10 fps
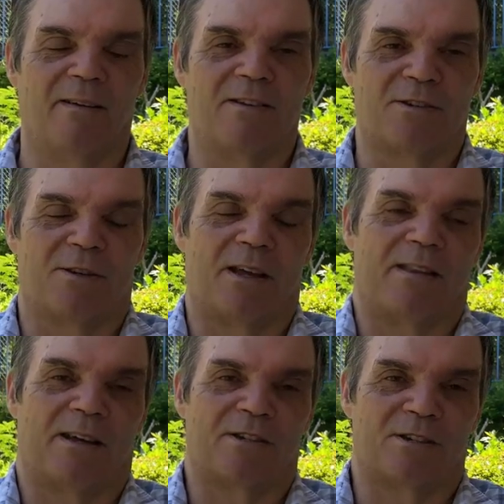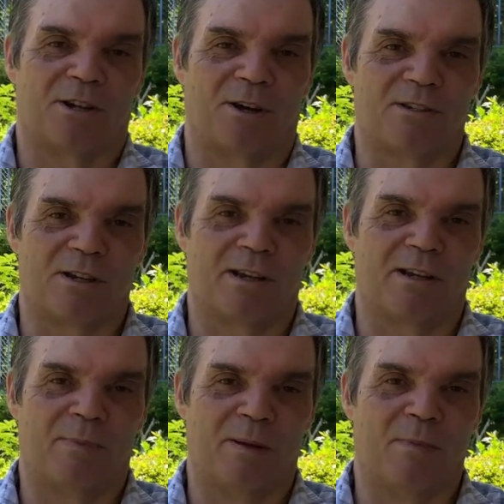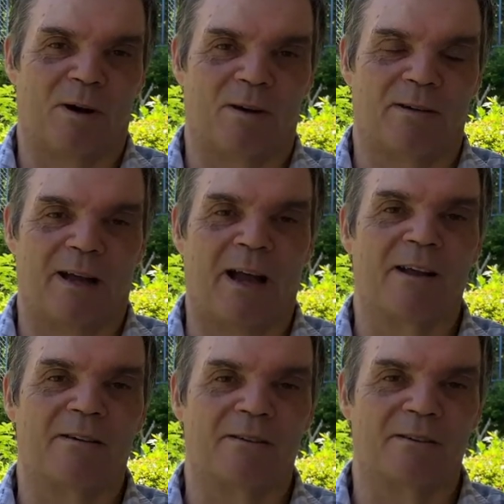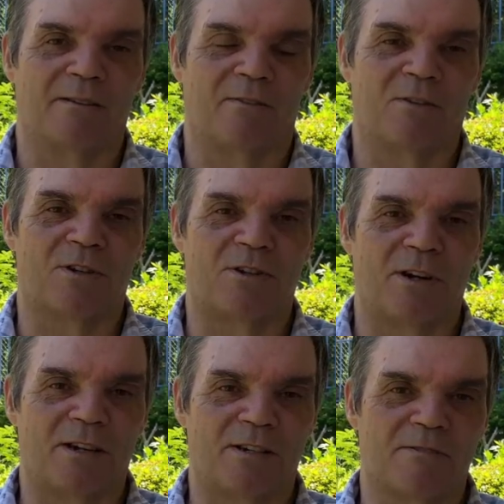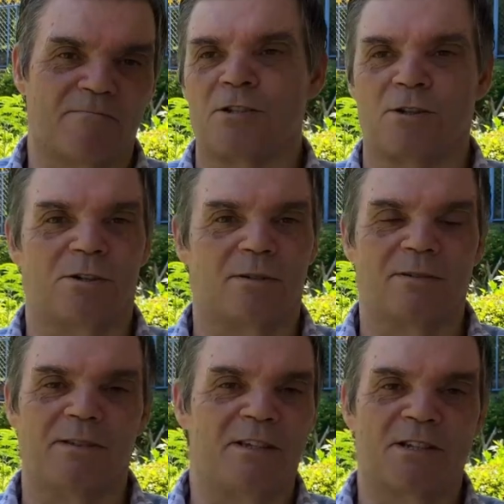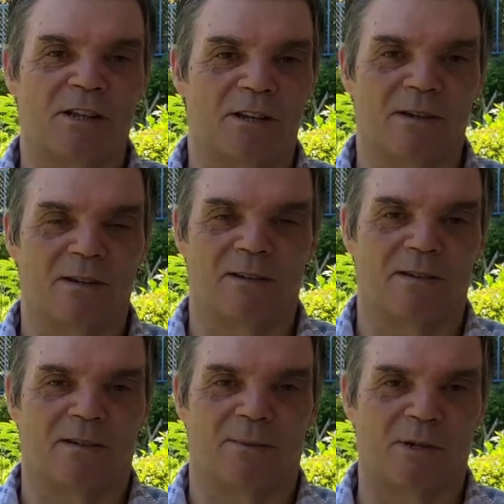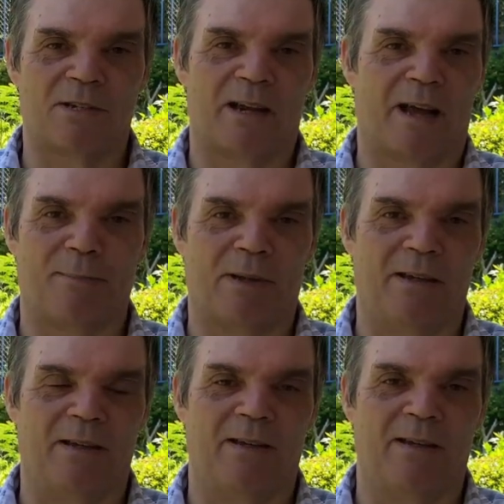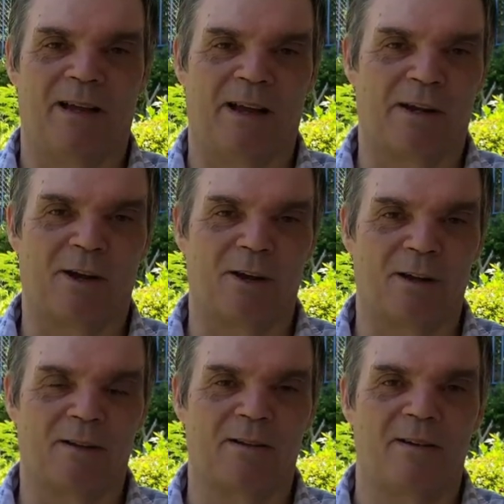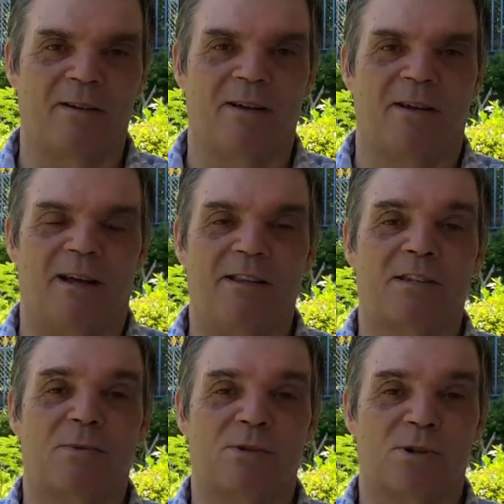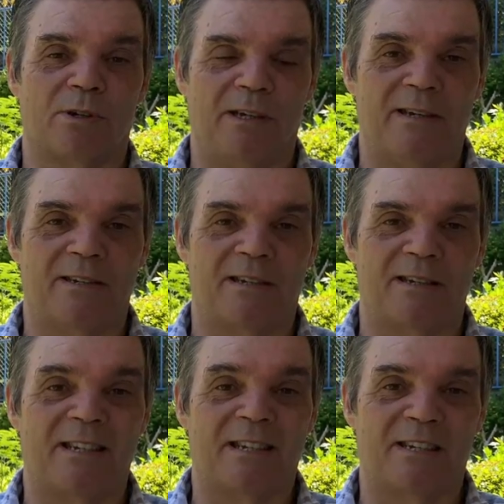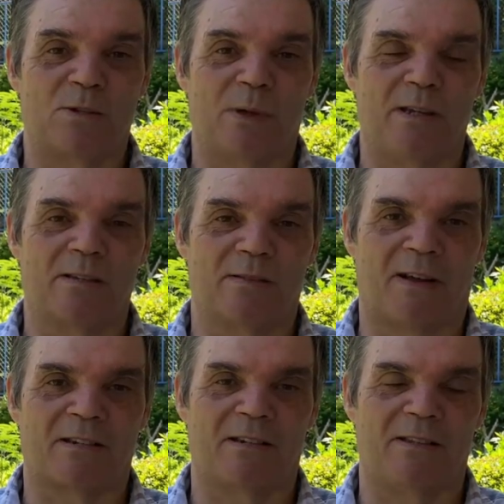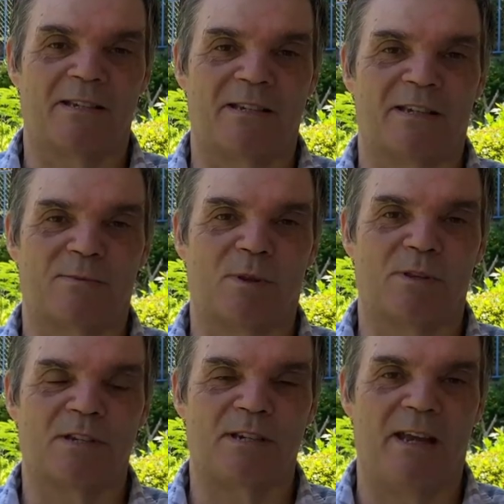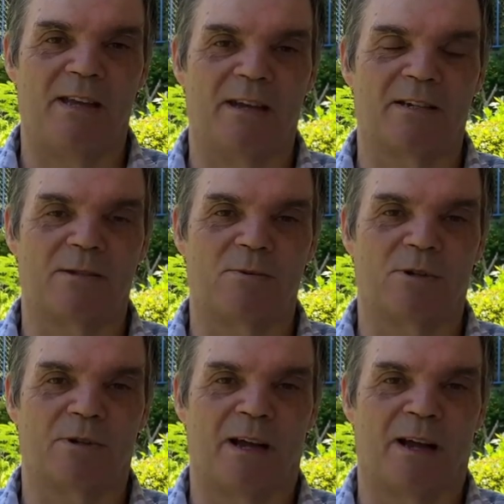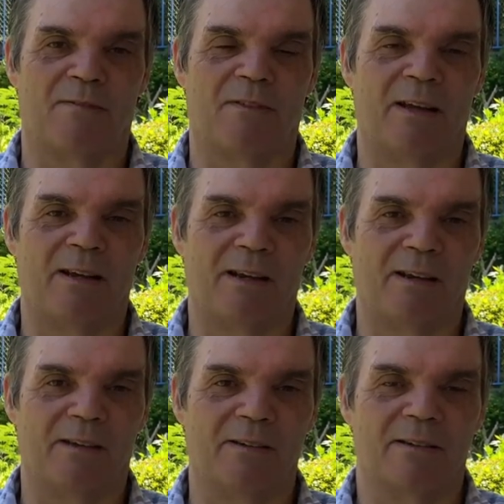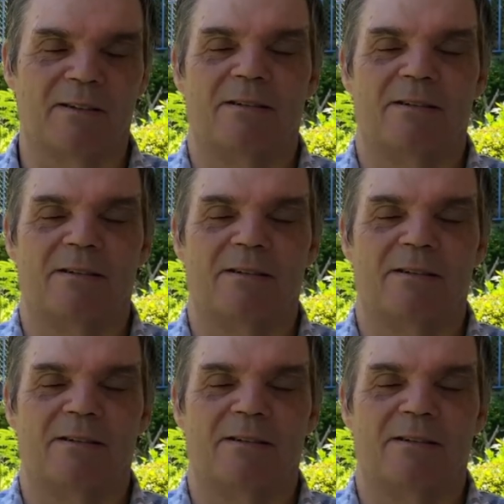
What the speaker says: So then that just caused a little bit more anger and frustration. So this girl wasn't happy at all. And this was only into 6 weeks of actually the 6 month stay that she was going to have in England.